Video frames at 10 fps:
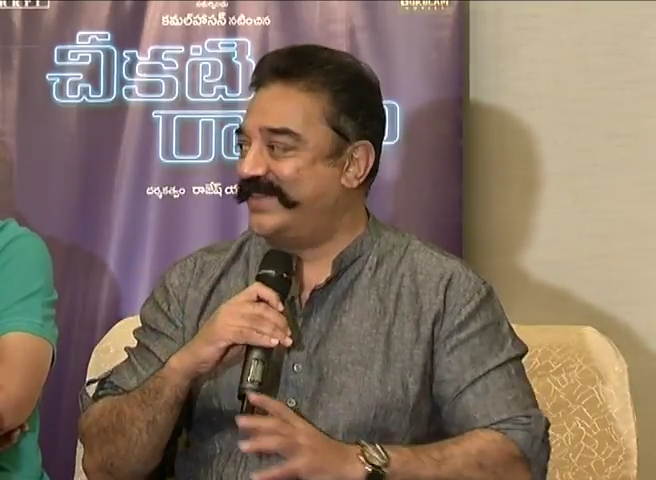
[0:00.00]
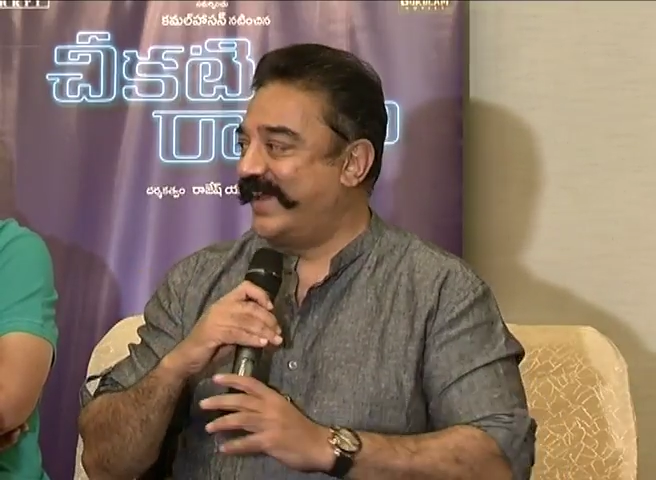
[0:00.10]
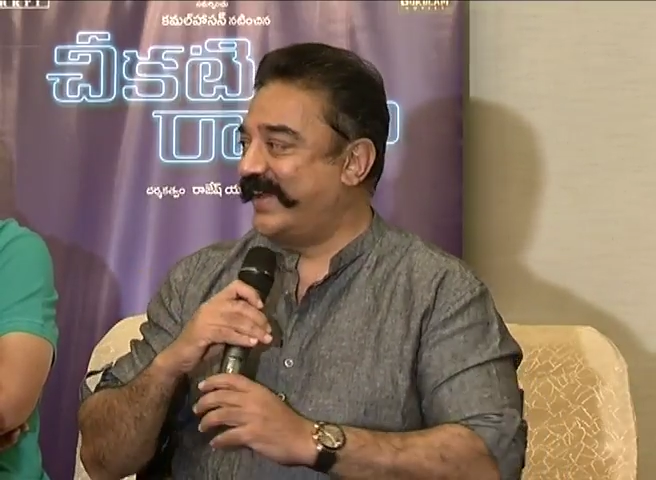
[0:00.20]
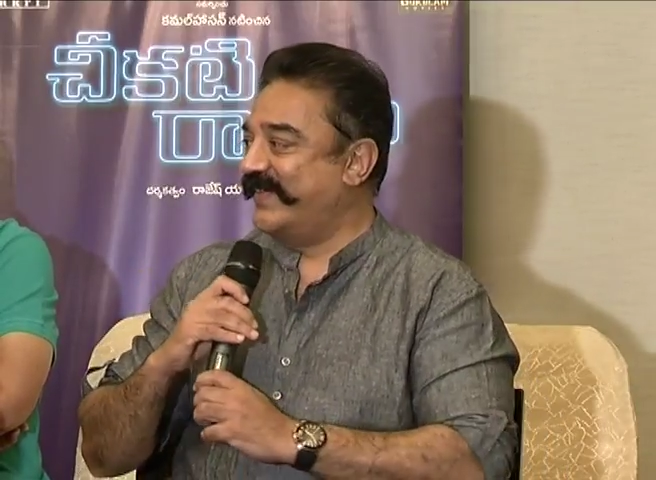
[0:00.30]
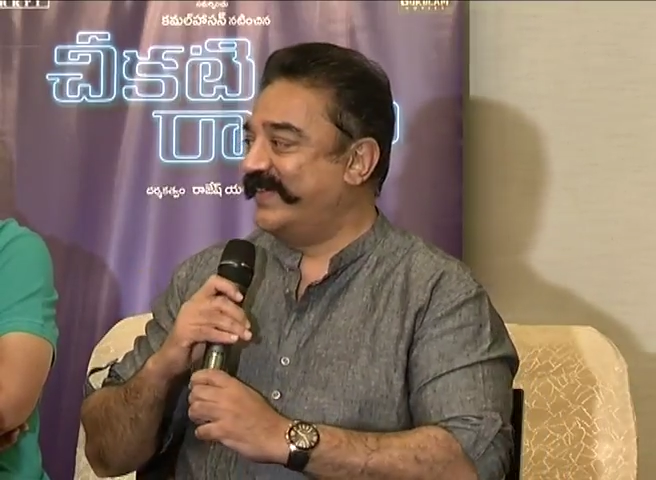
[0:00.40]

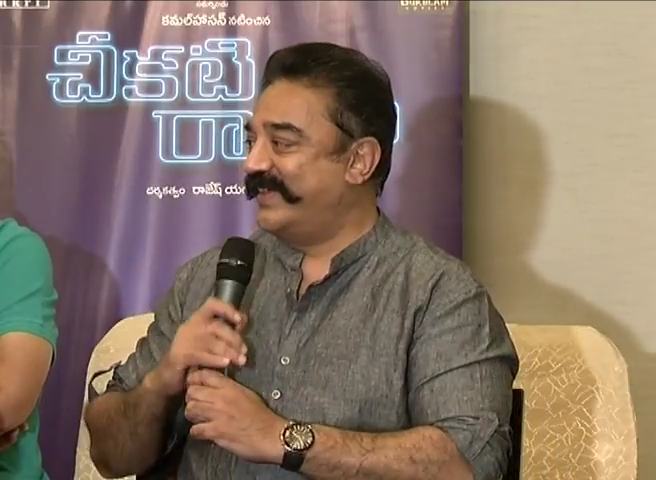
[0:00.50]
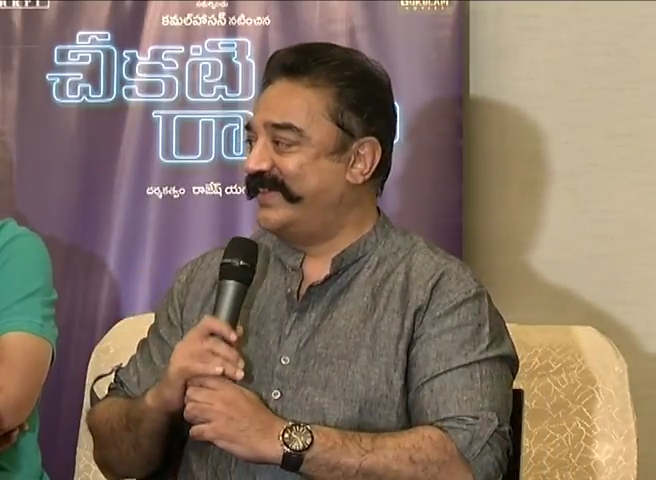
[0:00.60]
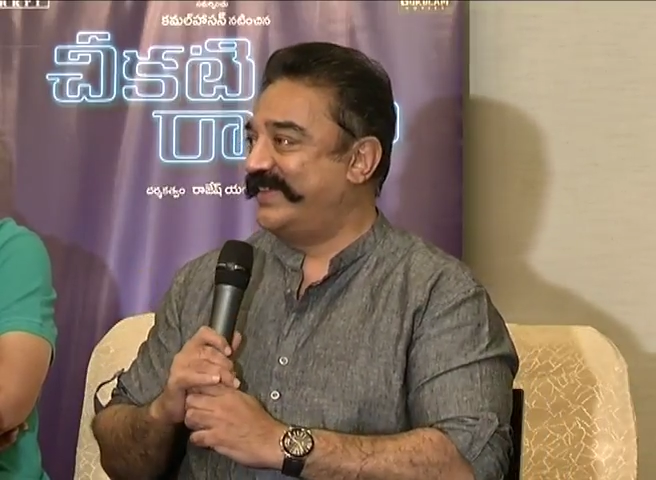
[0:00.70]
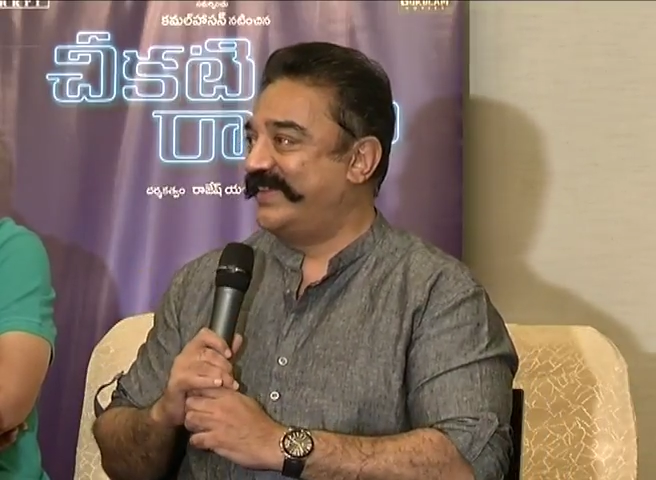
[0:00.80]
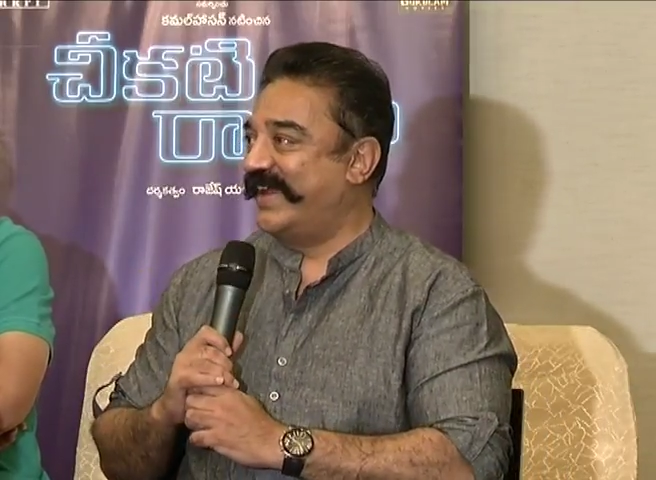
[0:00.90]
Thank you.
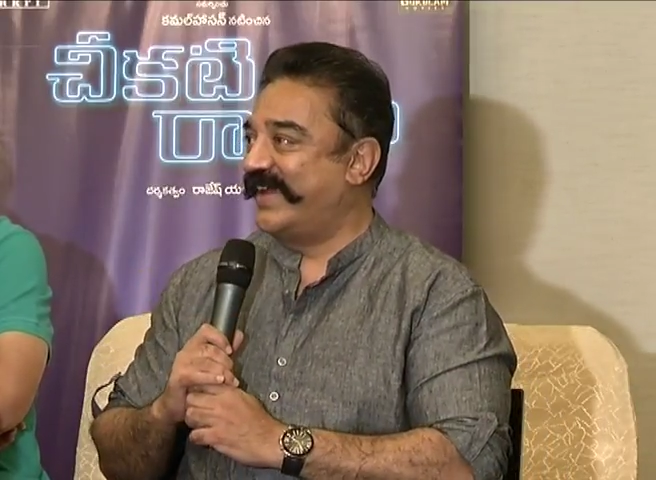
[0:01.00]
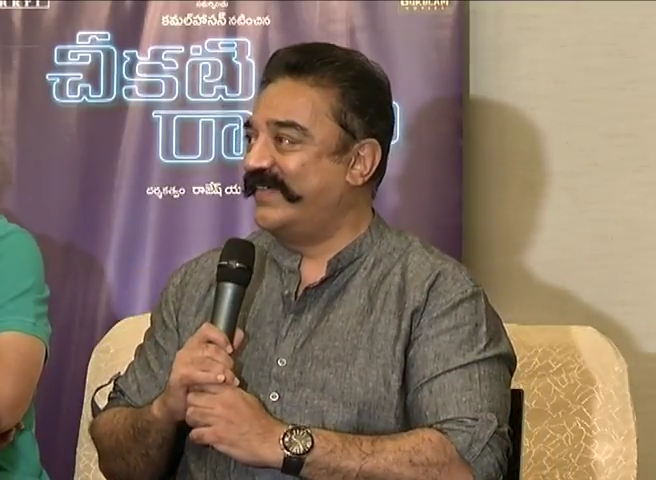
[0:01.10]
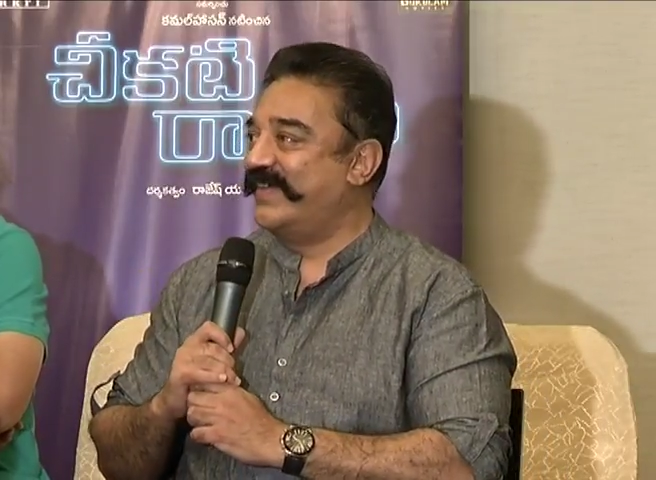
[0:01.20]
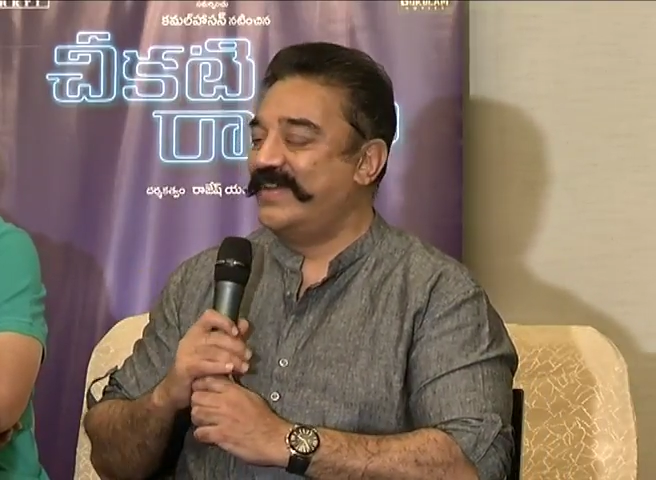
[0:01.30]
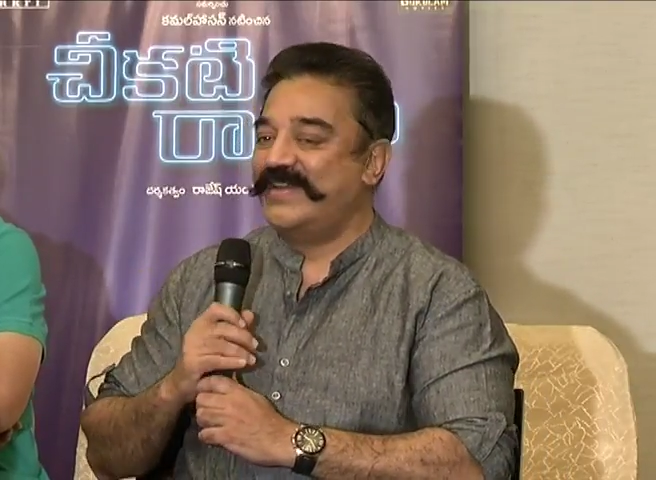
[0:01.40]
Thank
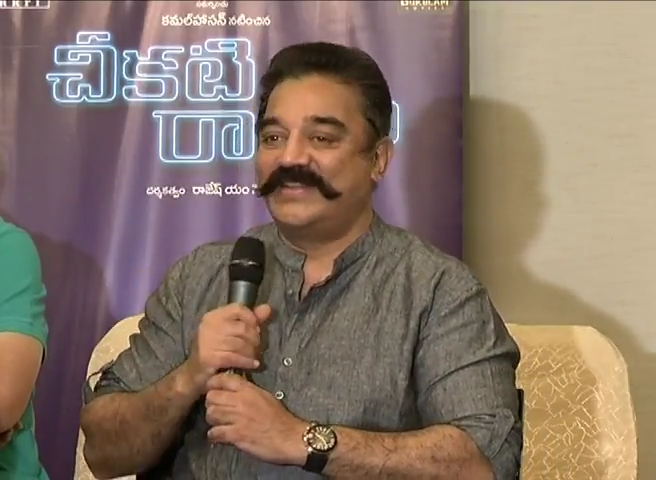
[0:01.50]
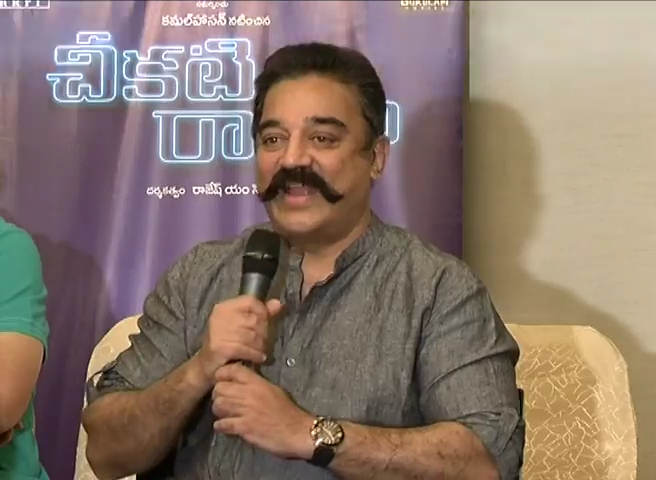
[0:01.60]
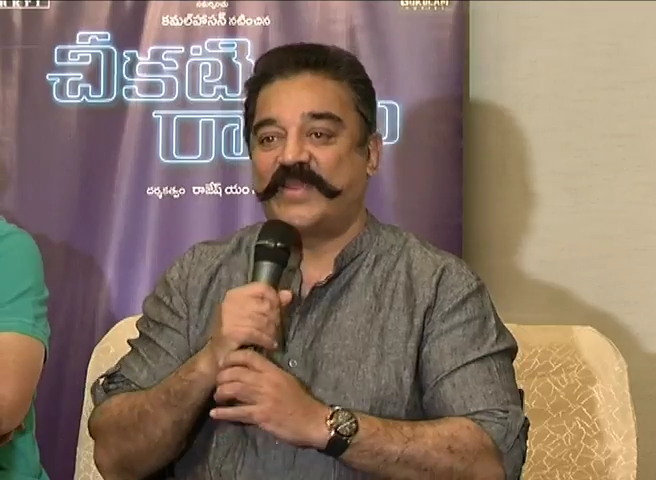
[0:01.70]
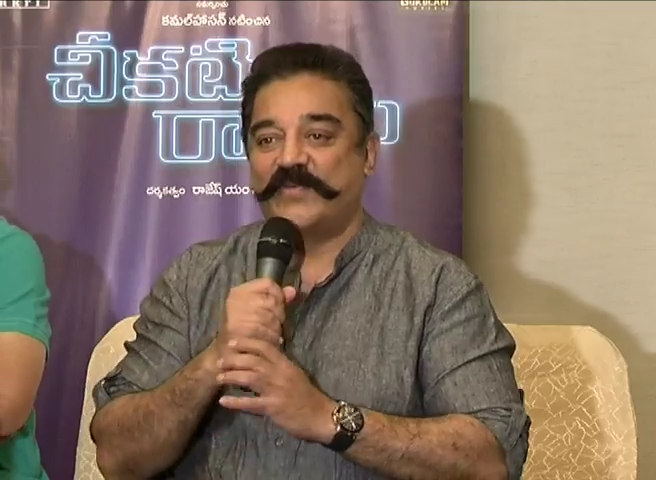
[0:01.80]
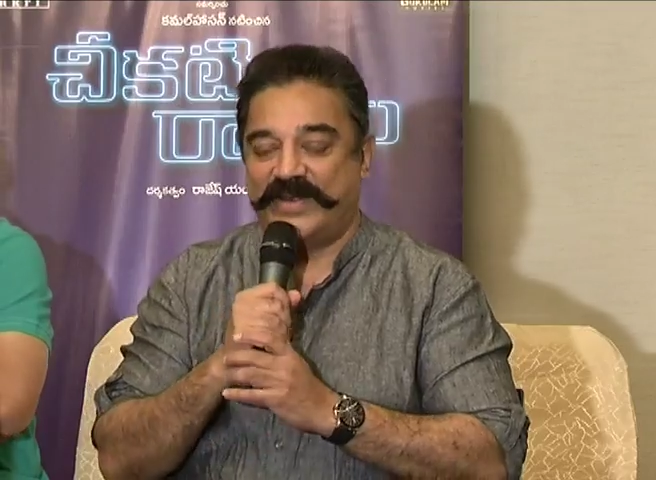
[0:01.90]
you. Thank